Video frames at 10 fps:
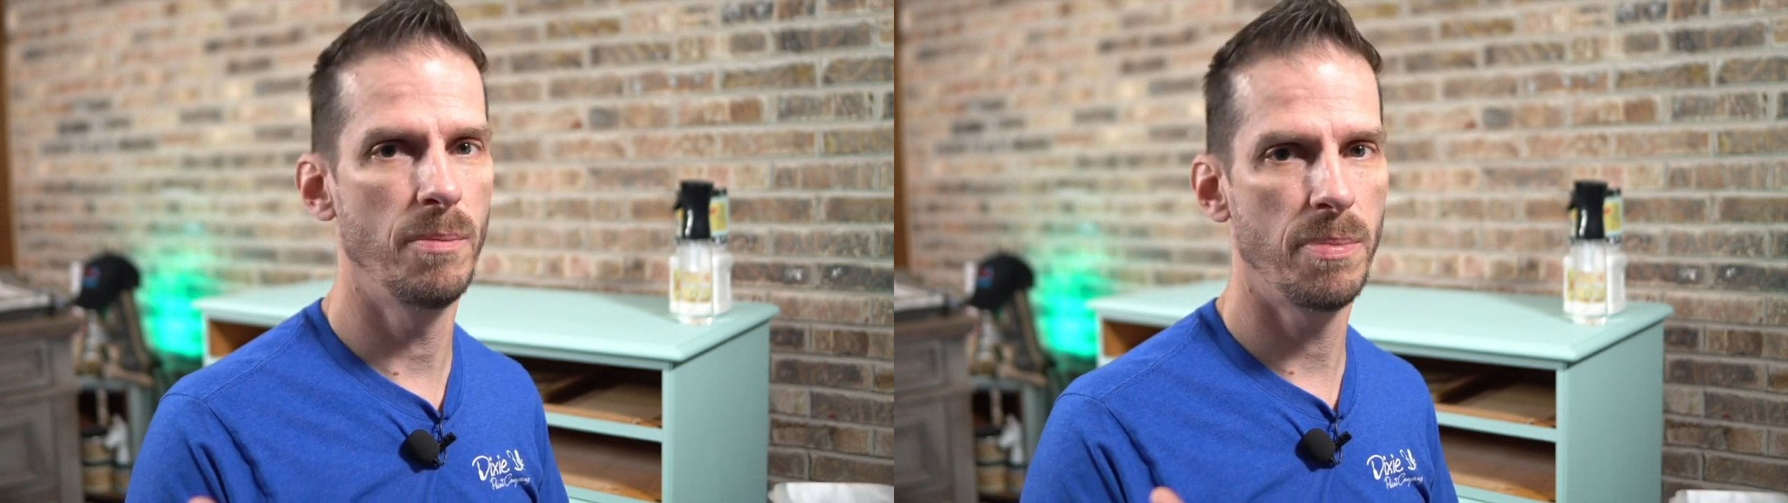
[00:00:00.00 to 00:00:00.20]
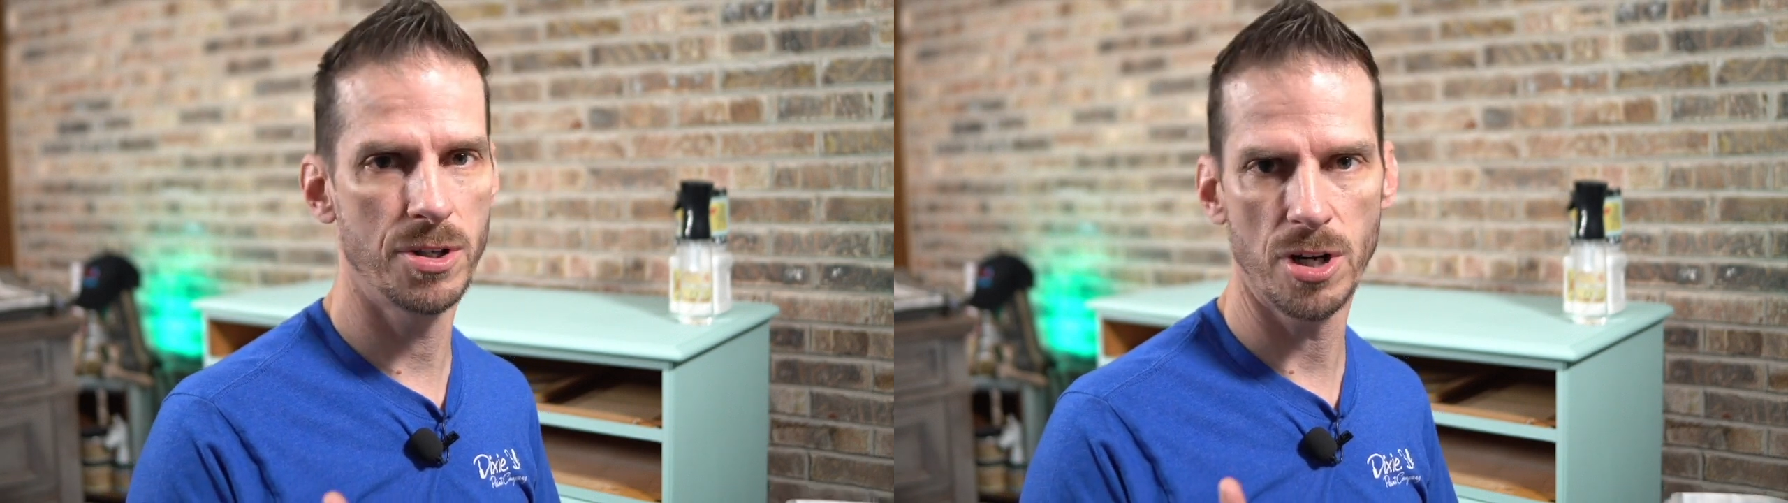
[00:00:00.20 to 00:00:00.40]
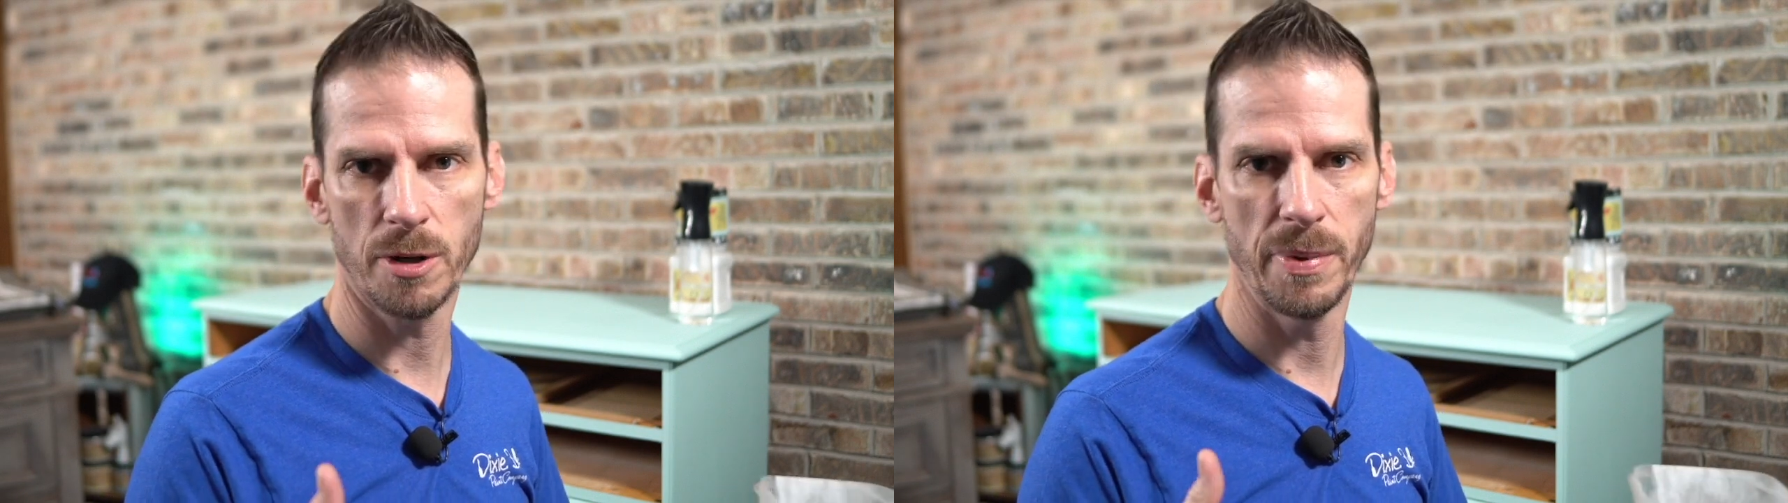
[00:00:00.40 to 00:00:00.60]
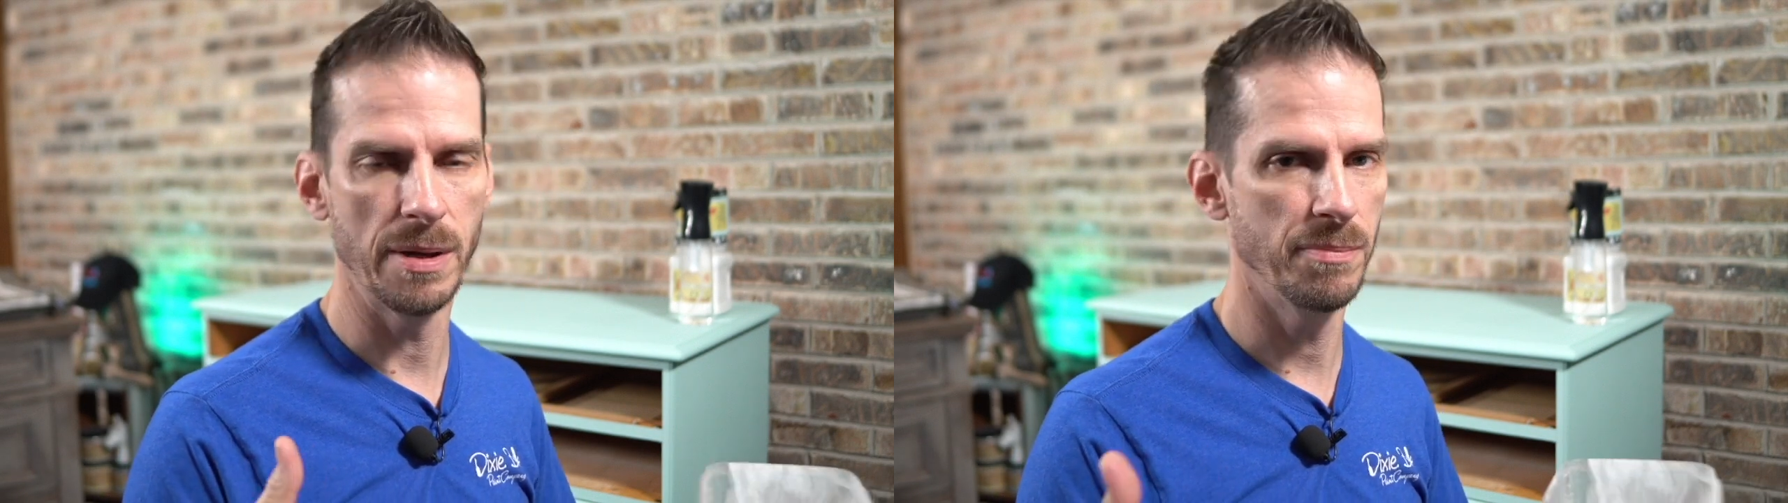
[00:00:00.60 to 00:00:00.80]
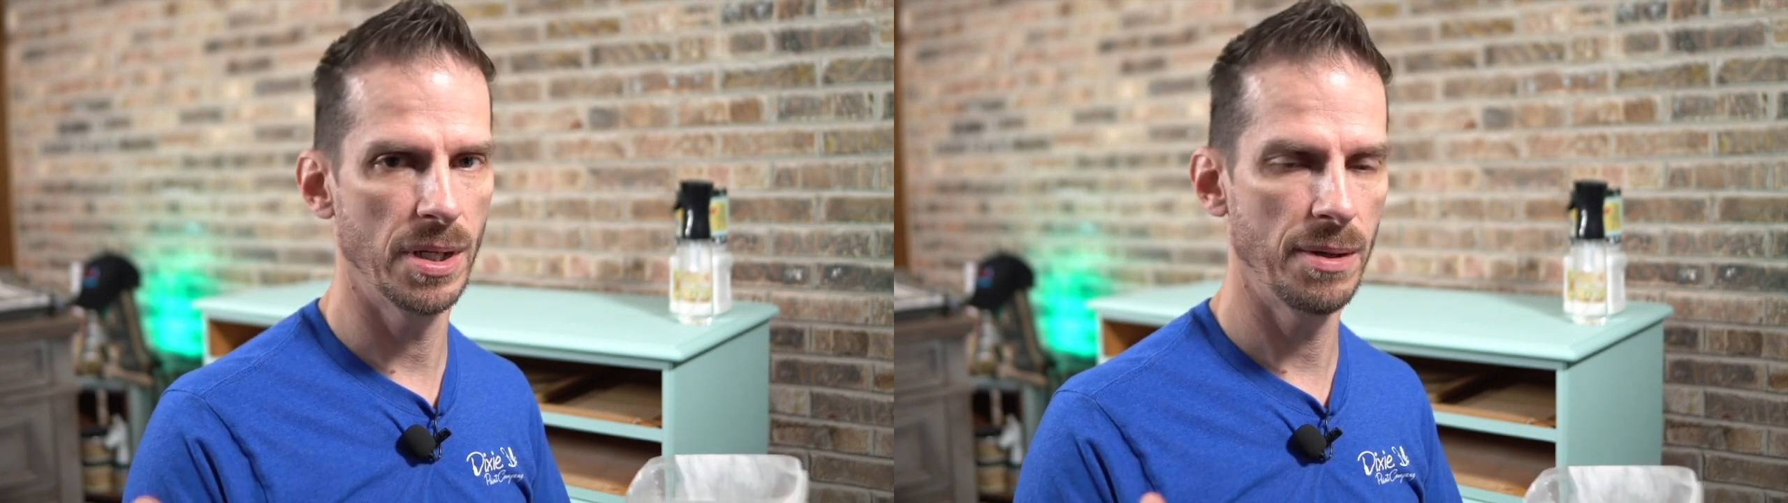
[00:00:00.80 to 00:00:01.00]
one part
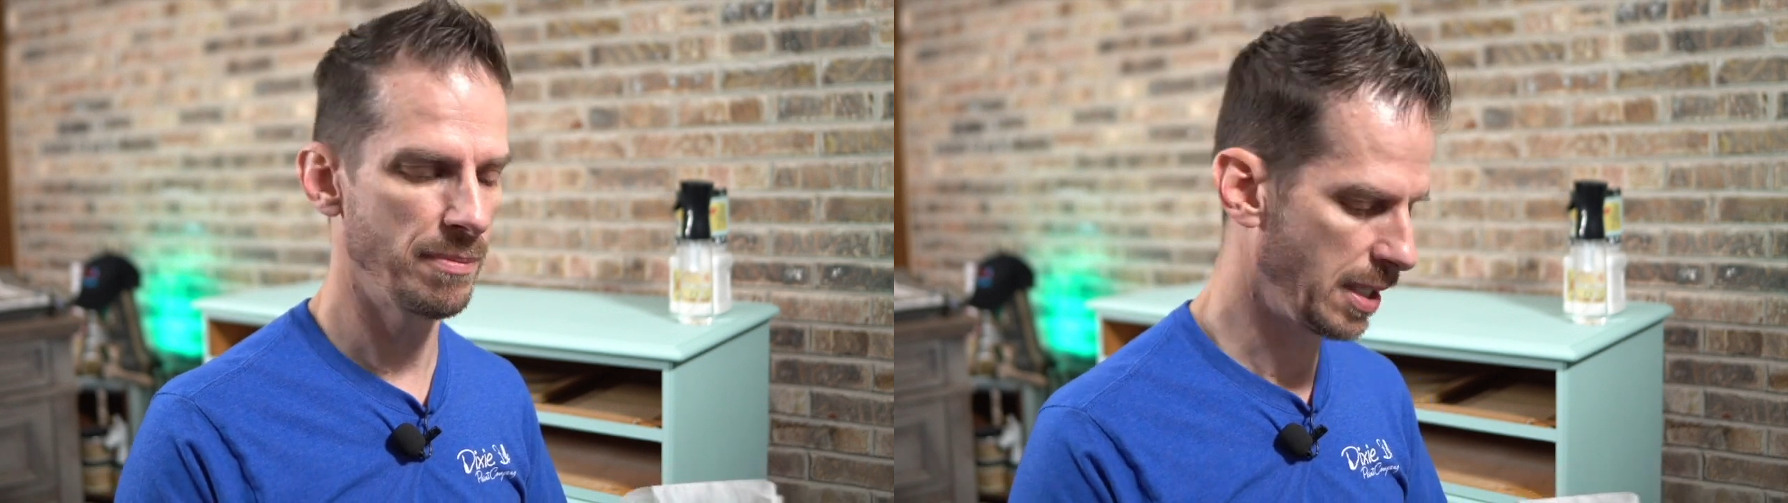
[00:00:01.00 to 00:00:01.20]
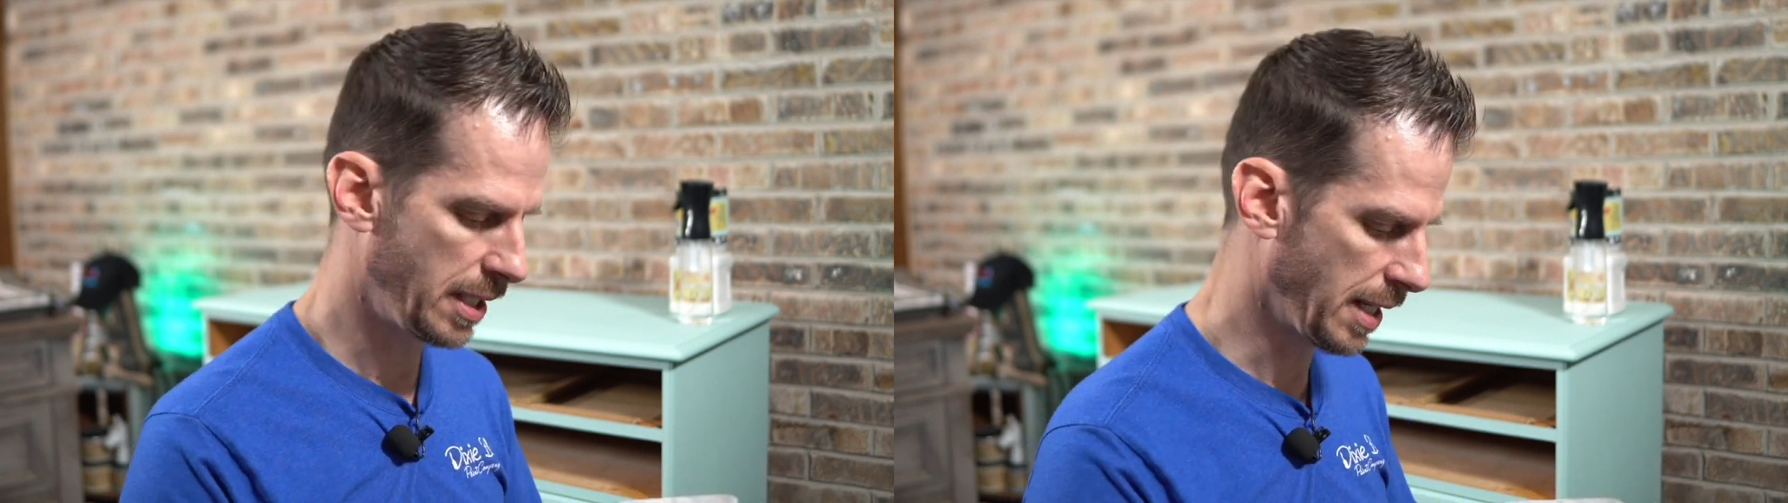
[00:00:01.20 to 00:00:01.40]
chalk paint, but I'm,